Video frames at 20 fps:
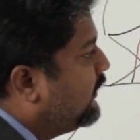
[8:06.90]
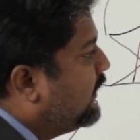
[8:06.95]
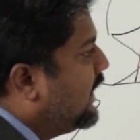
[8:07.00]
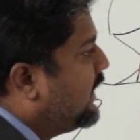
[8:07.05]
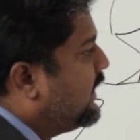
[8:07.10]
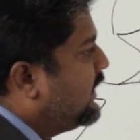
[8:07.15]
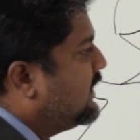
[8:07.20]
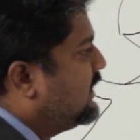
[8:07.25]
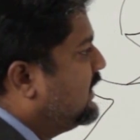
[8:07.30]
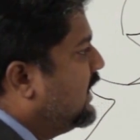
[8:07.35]

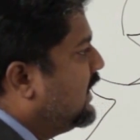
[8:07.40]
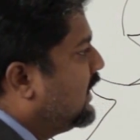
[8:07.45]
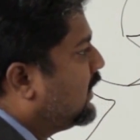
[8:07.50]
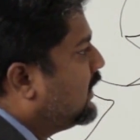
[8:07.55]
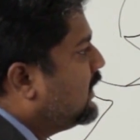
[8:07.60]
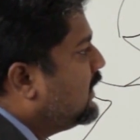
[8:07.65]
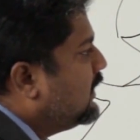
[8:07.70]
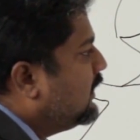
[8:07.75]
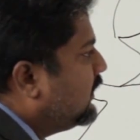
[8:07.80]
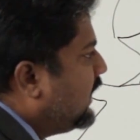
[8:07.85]
that is
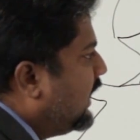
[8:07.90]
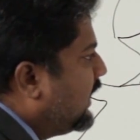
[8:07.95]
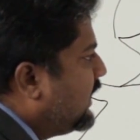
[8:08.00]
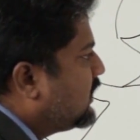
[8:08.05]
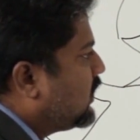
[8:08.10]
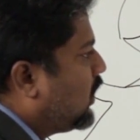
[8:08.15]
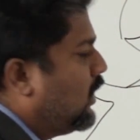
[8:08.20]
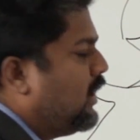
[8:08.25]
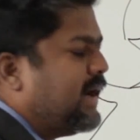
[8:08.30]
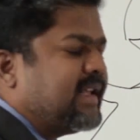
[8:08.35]
there, that
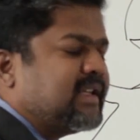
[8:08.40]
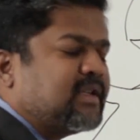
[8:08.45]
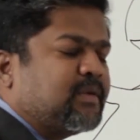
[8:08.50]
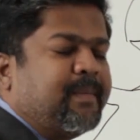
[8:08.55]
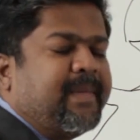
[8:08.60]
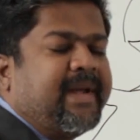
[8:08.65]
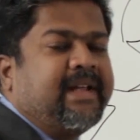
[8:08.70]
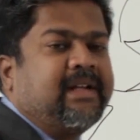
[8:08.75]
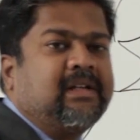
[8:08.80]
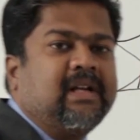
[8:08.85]
is called as
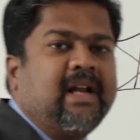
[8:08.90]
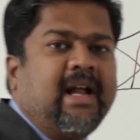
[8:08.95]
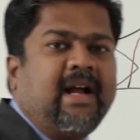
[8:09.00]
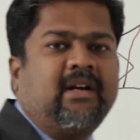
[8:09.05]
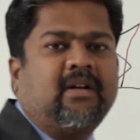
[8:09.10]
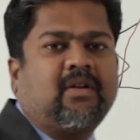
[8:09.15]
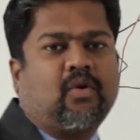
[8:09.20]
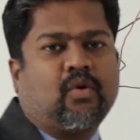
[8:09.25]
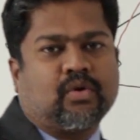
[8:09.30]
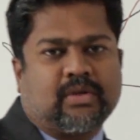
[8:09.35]

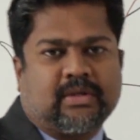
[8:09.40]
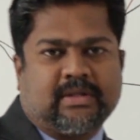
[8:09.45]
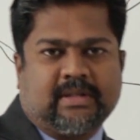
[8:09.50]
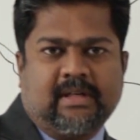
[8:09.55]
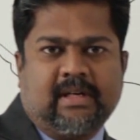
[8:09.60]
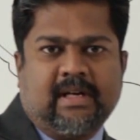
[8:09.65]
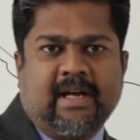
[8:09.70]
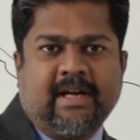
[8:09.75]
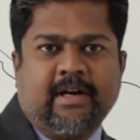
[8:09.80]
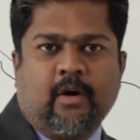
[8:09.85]
mainland coastal
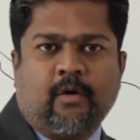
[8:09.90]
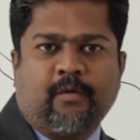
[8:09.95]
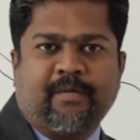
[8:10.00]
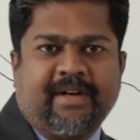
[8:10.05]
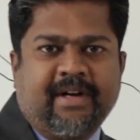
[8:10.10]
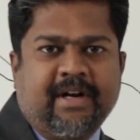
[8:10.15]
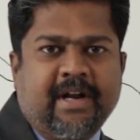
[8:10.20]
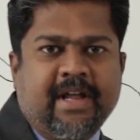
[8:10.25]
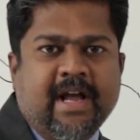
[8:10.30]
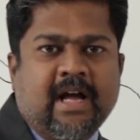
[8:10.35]
line of
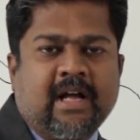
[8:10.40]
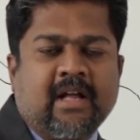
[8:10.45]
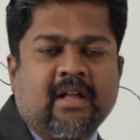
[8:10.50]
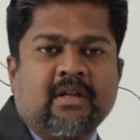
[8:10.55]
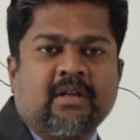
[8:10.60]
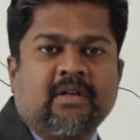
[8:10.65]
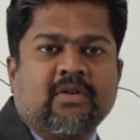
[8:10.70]
India.